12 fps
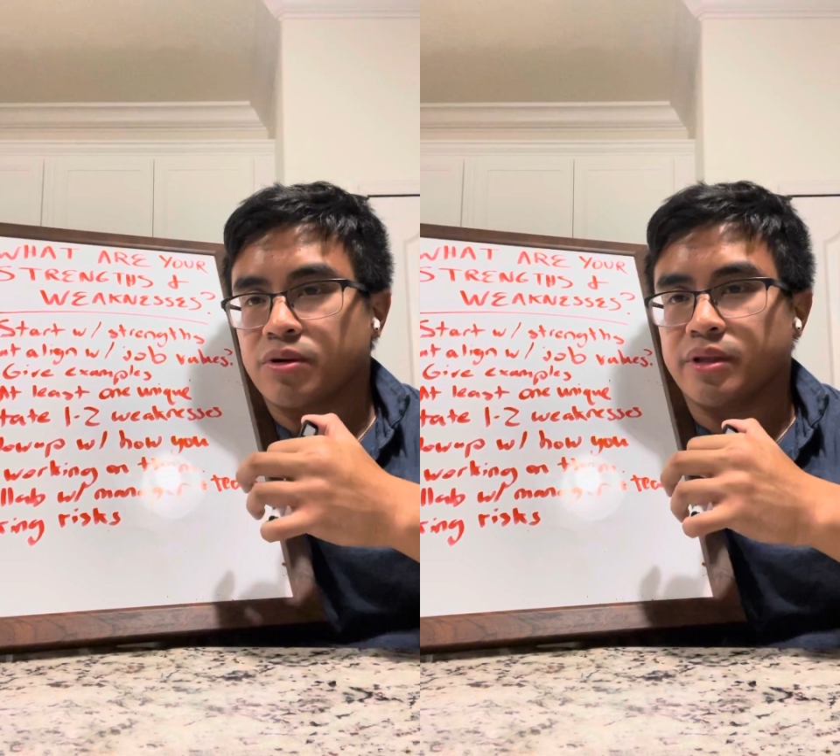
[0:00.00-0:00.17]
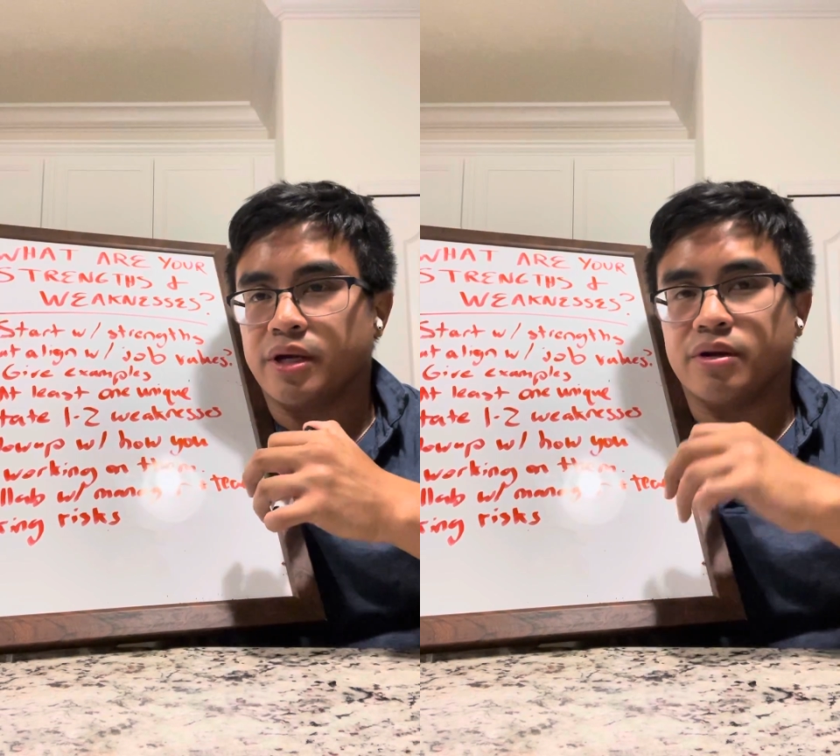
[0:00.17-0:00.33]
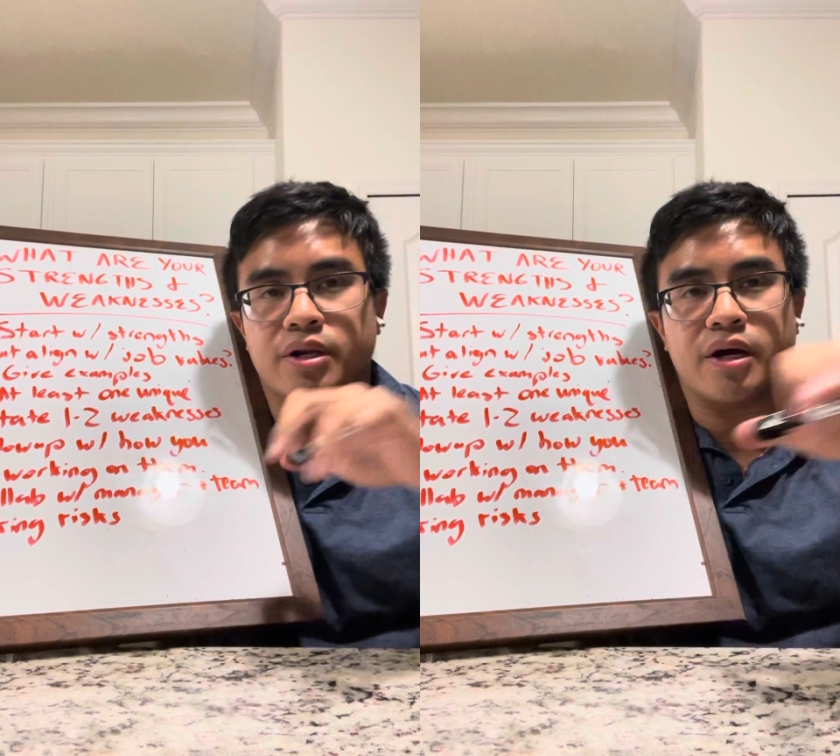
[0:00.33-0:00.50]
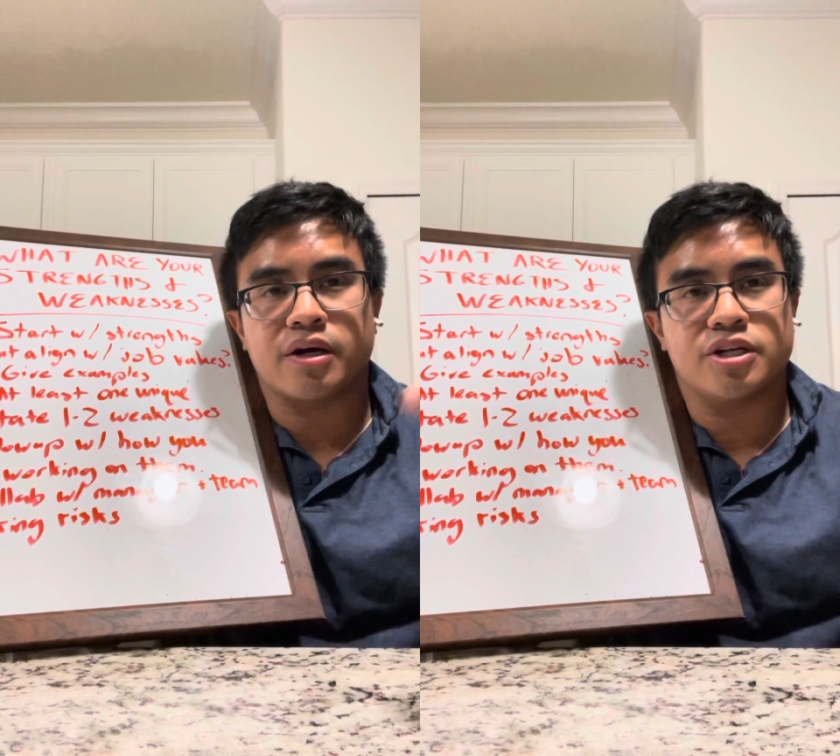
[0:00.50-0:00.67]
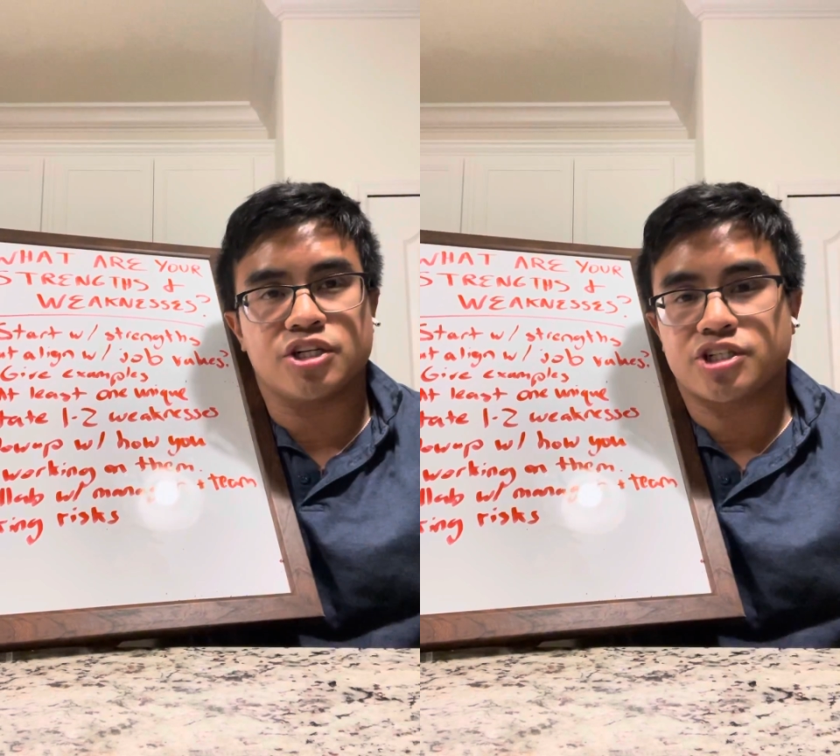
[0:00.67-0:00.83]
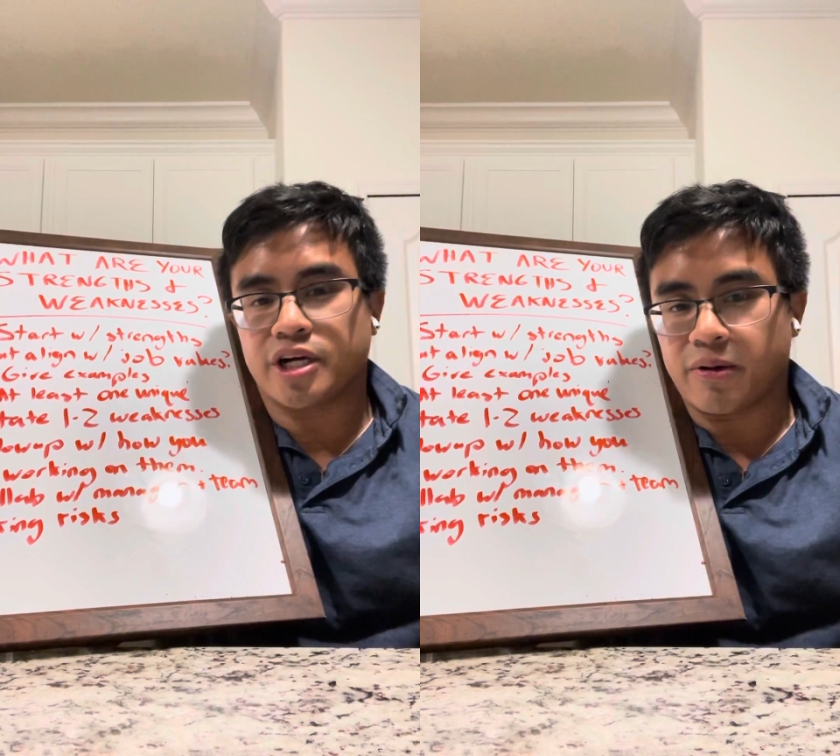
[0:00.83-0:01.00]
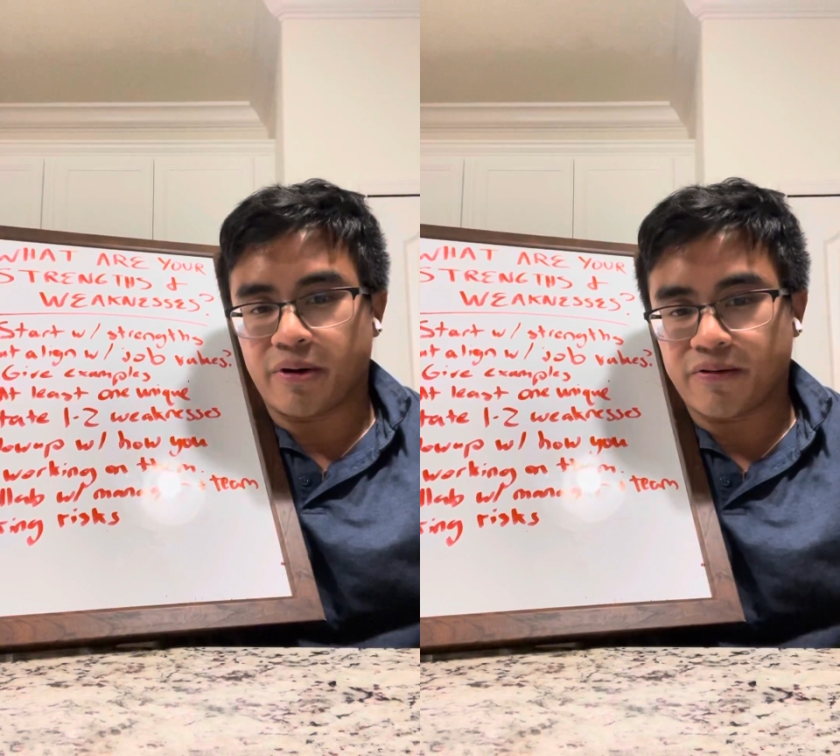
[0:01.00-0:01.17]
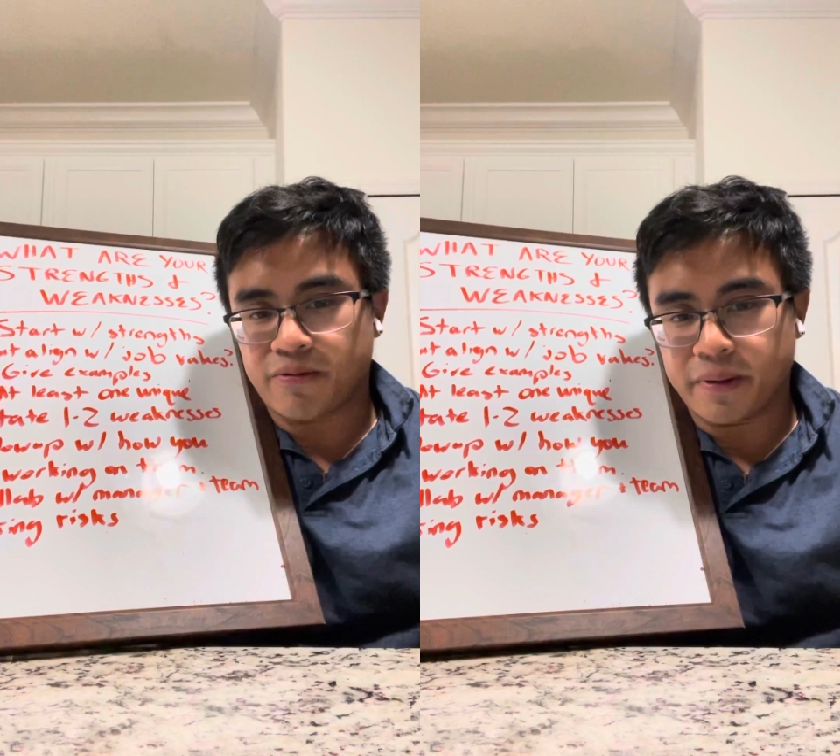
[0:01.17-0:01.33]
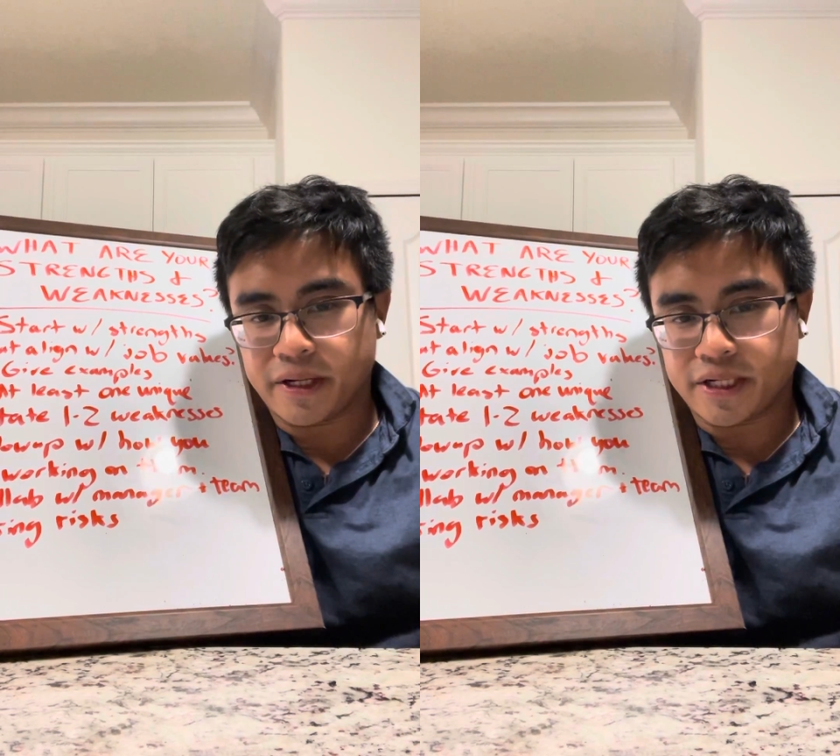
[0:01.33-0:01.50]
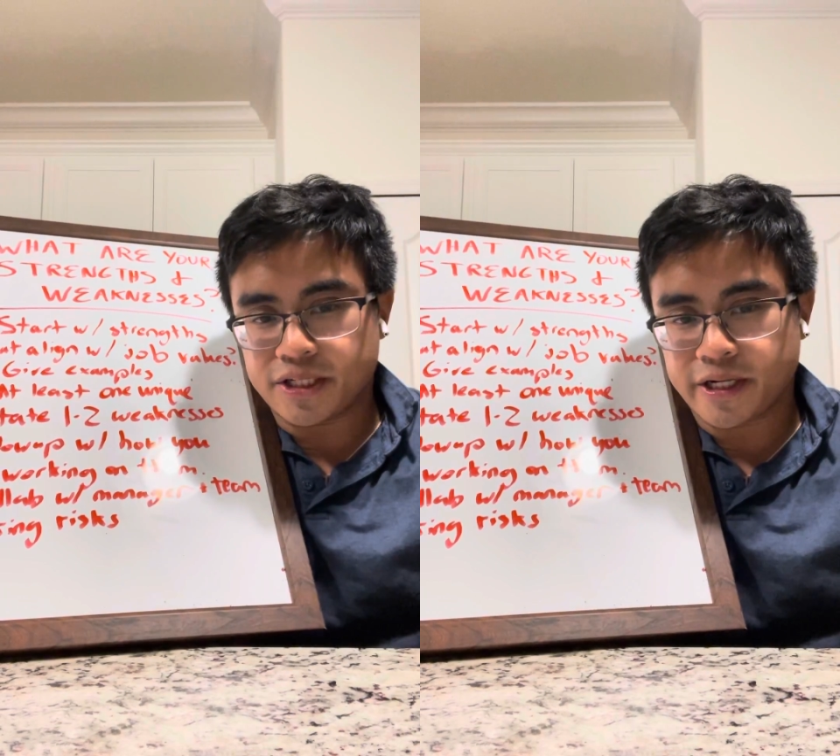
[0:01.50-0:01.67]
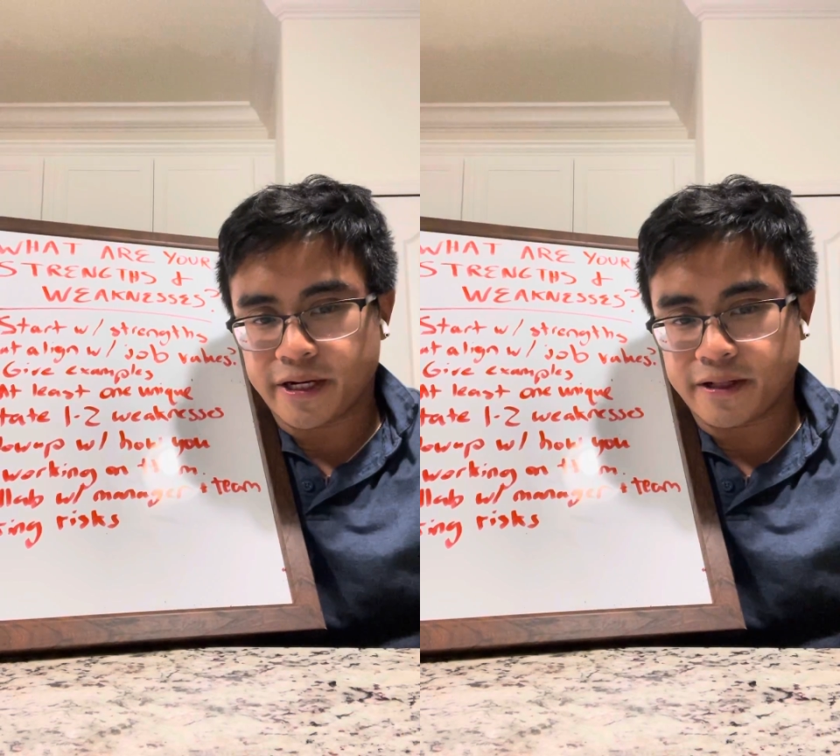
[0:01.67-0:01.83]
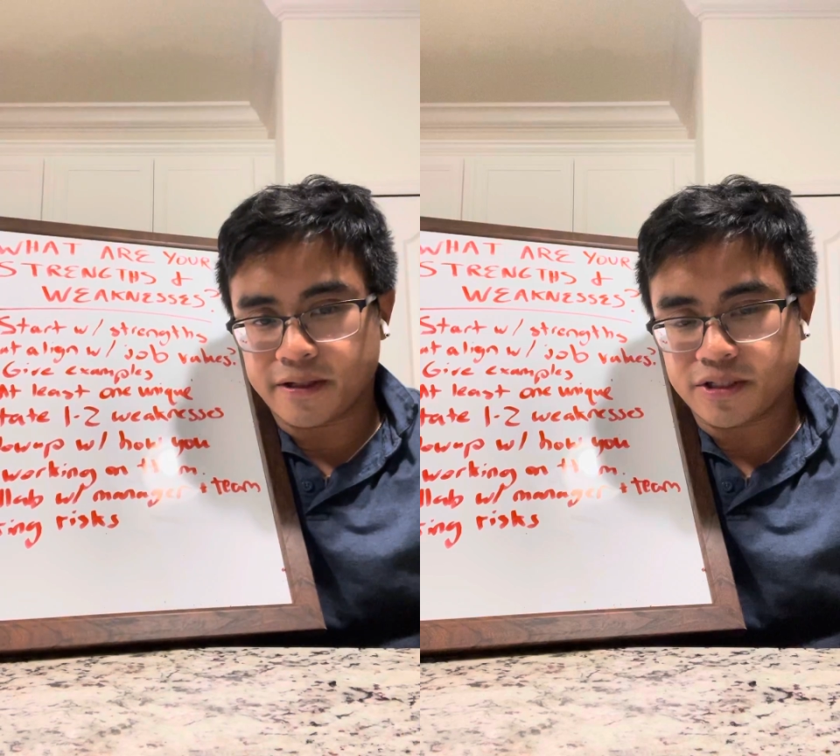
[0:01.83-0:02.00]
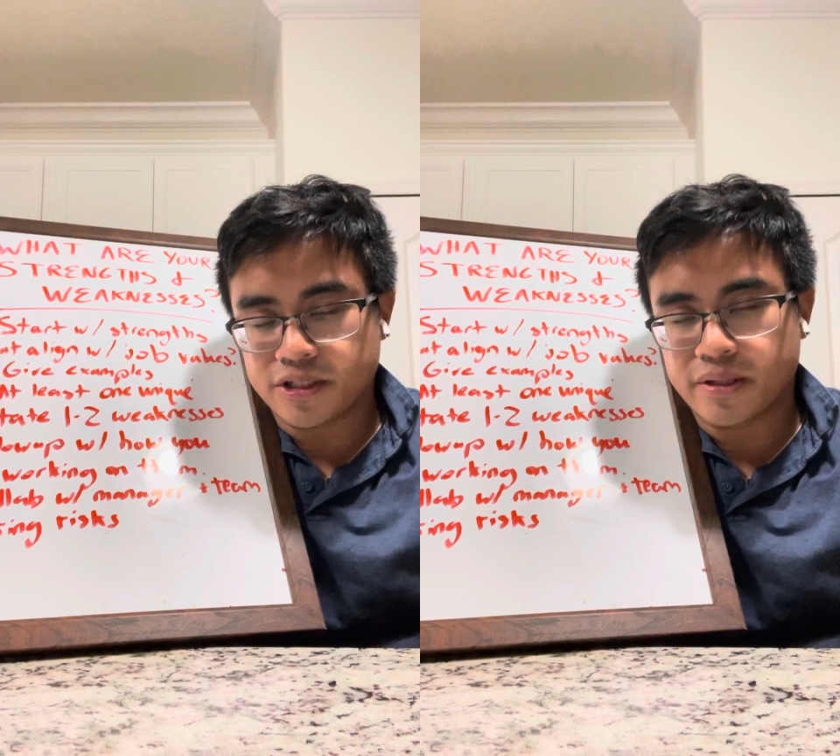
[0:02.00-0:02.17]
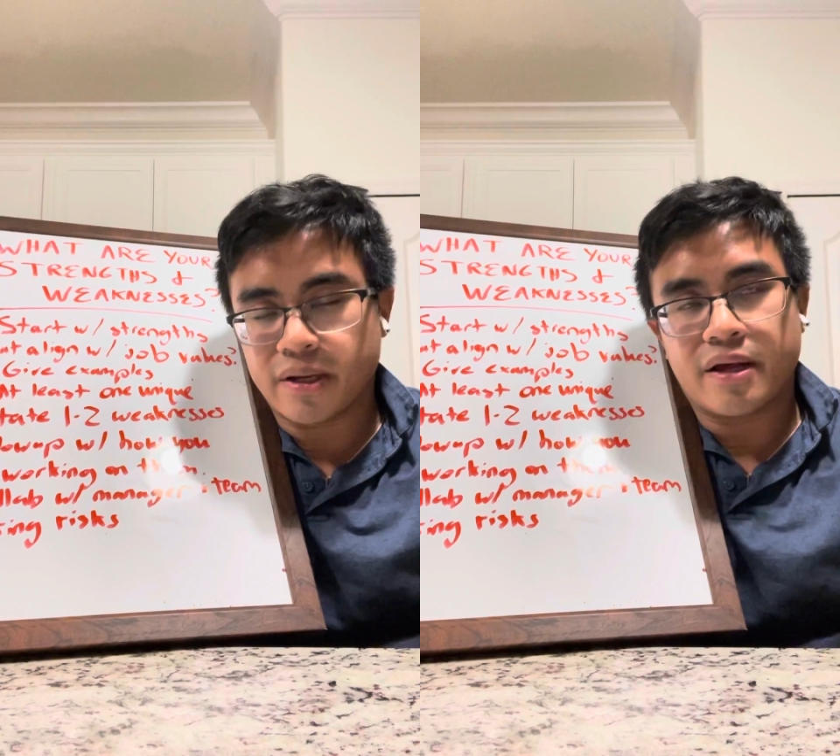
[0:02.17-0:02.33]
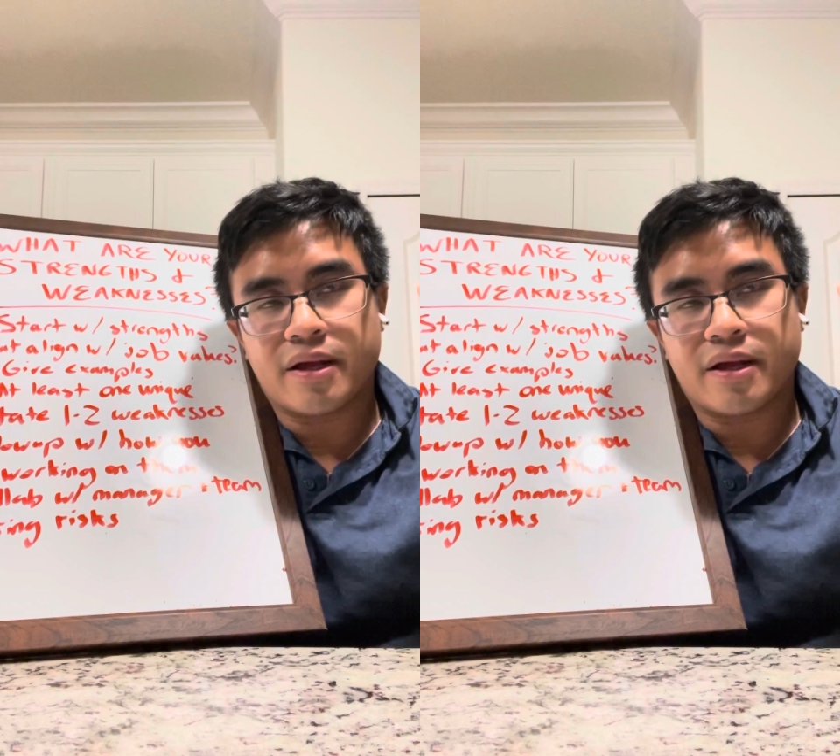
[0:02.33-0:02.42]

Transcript: that you're not going to shy away from any challenge.